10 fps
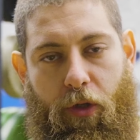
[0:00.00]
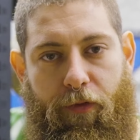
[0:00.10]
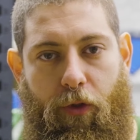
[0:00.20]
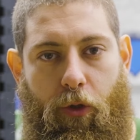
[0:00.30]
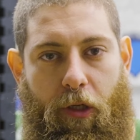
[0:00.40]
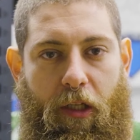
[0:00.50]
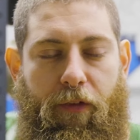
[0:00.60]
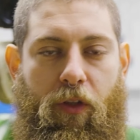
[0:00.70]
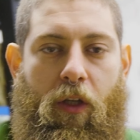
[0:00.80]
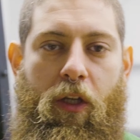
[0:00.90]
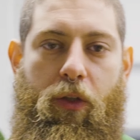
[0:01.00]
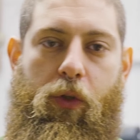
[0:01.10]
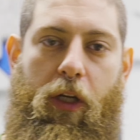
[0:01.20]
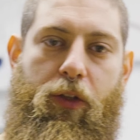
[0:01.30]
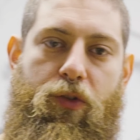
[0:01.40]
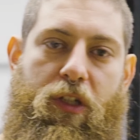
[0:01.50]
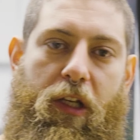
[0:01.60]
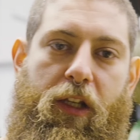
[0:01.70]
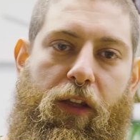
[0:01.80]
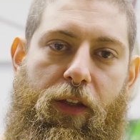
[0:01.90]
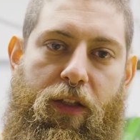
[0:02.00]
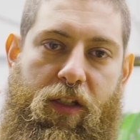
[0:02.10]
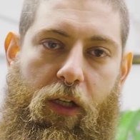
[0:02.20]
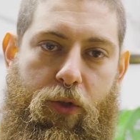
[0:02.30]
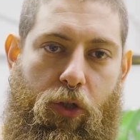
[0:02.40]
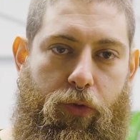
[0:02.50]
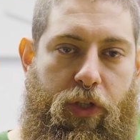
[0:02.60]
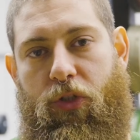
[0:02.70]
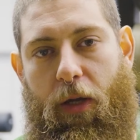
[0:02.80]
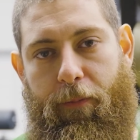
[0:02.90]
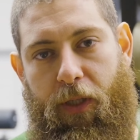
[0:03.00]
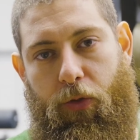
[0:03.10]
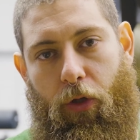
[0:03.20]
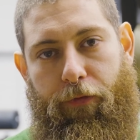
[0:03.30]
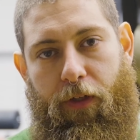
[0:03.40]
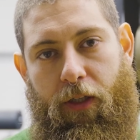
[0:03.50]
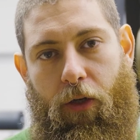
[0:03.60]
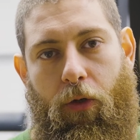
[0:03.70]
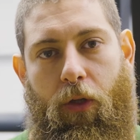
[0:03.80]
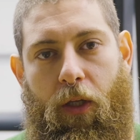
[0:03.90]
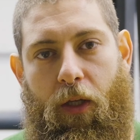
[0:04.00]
to review your lift, you can use the link in the description to submit your video,